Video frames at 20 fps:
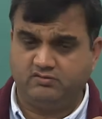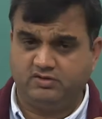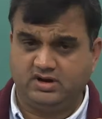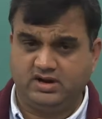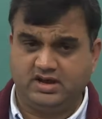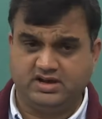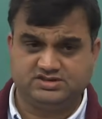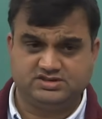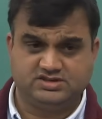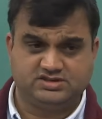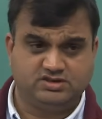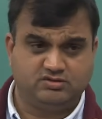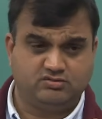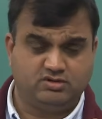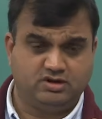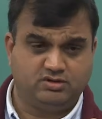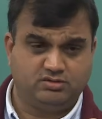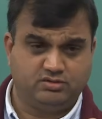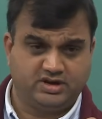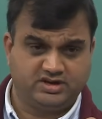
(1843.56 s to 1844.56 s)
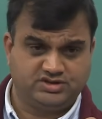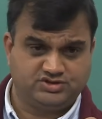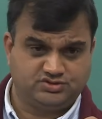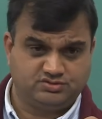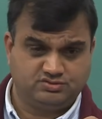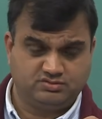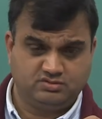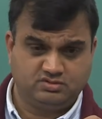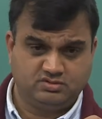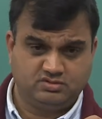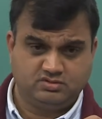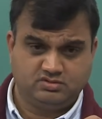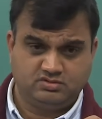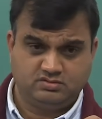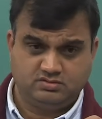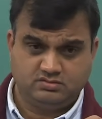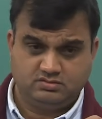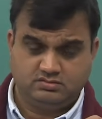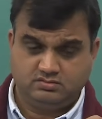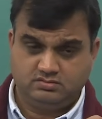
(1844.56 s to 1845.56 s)
where x is equal to x2,
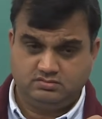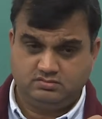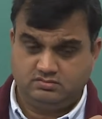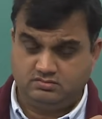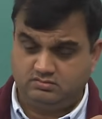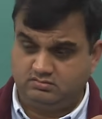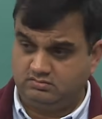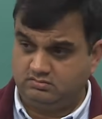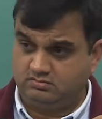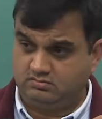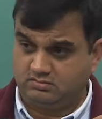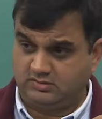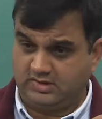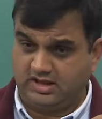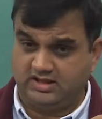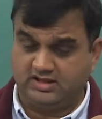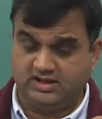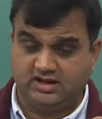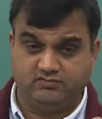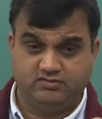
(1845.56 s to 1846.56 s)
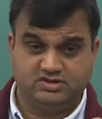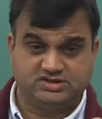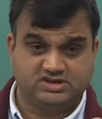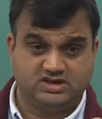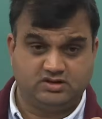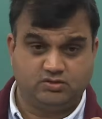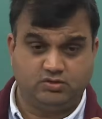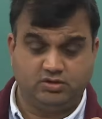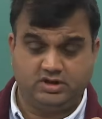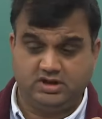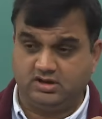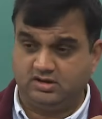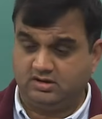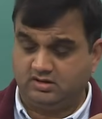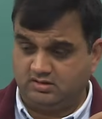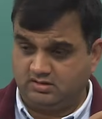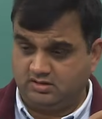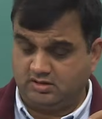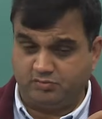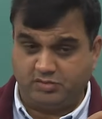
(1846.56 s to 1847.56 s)
and then we say okay,
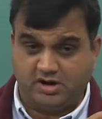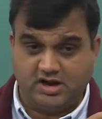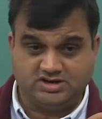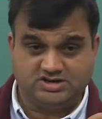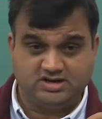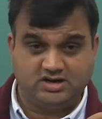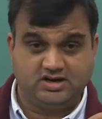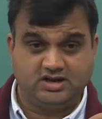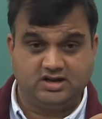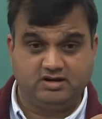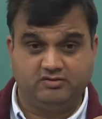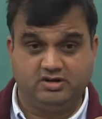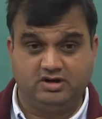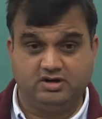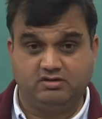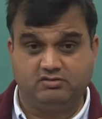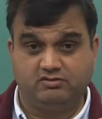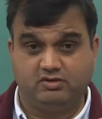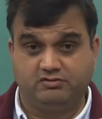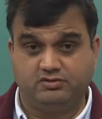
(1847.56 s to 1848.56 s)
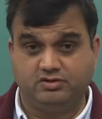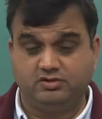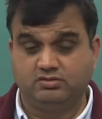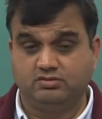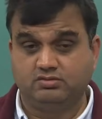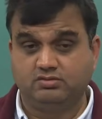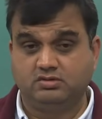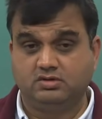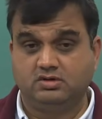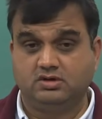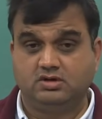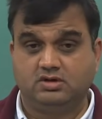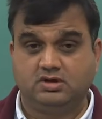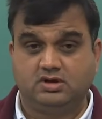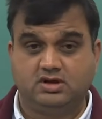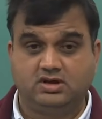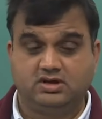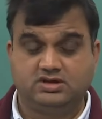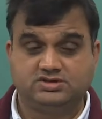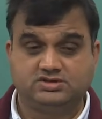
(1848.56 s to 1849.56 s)
the partial derivative of u
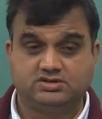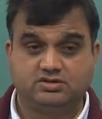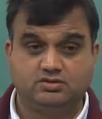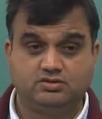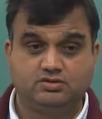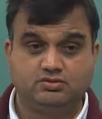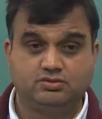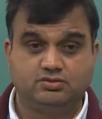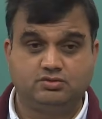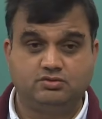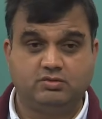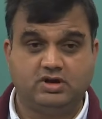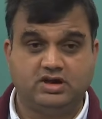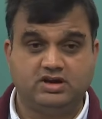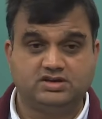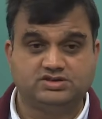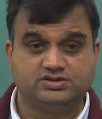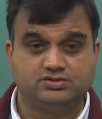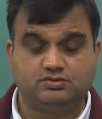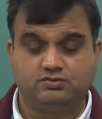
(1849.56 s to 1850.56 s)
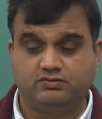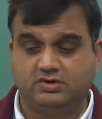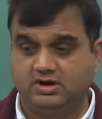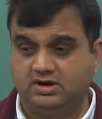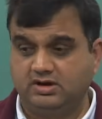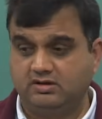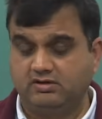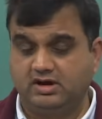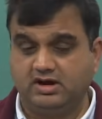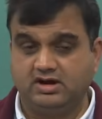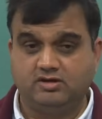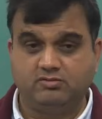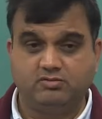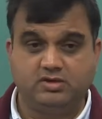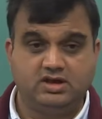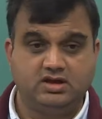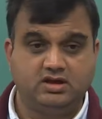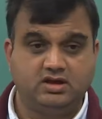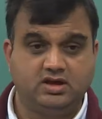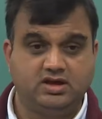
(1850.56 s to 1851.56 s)
is u2 minus u1 divided
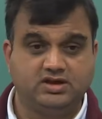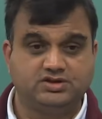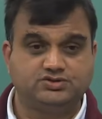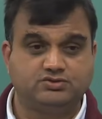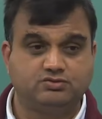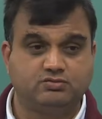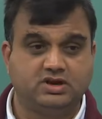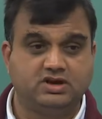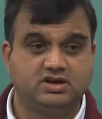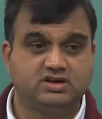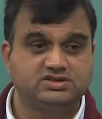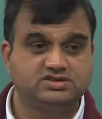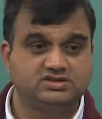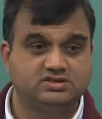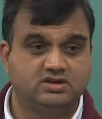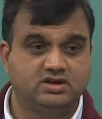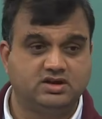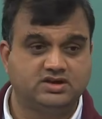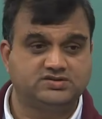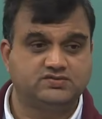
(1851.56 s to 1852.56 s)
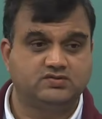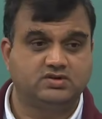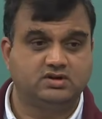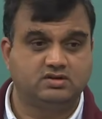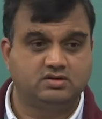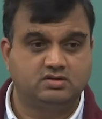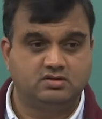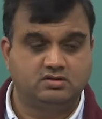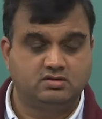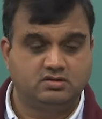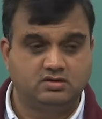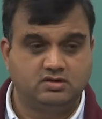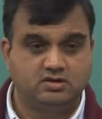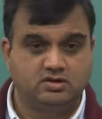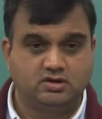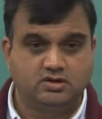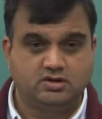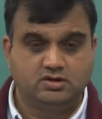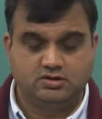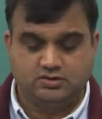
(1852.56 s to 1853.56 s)
by x2 minus x1.
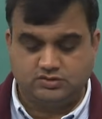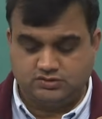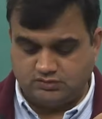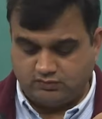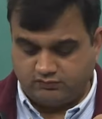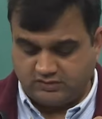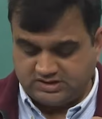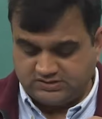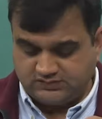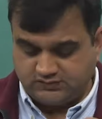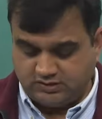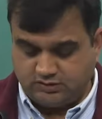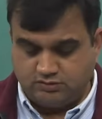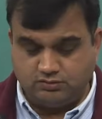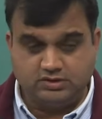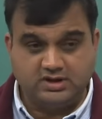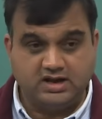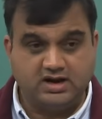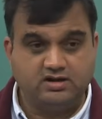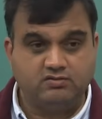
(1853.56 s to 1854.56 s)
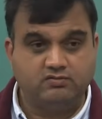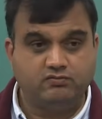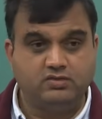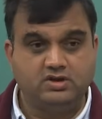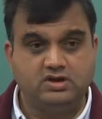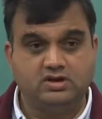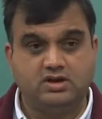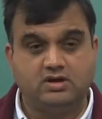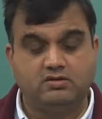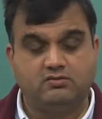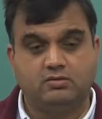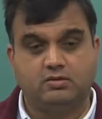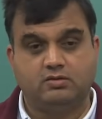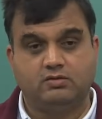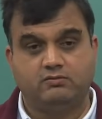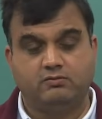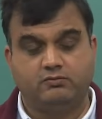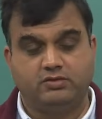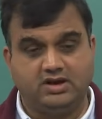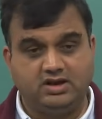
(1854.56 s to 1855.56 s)
So once we do that, we
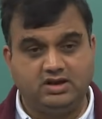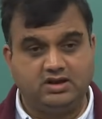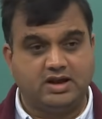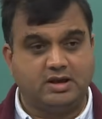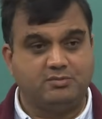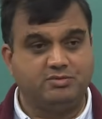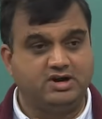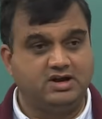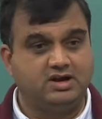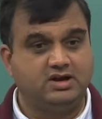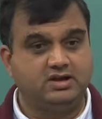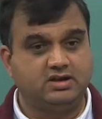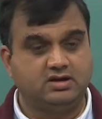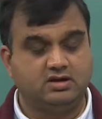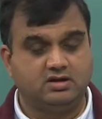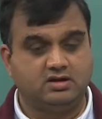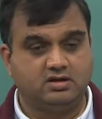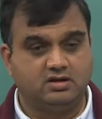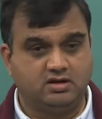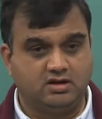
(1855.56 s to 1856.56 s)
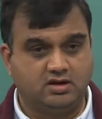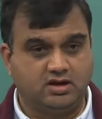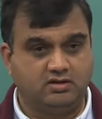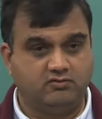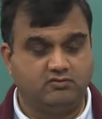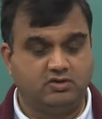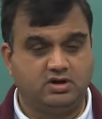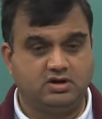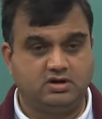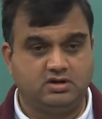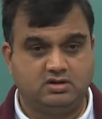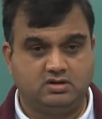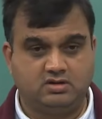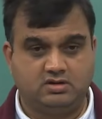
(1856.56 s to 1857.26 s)
very rapidly convert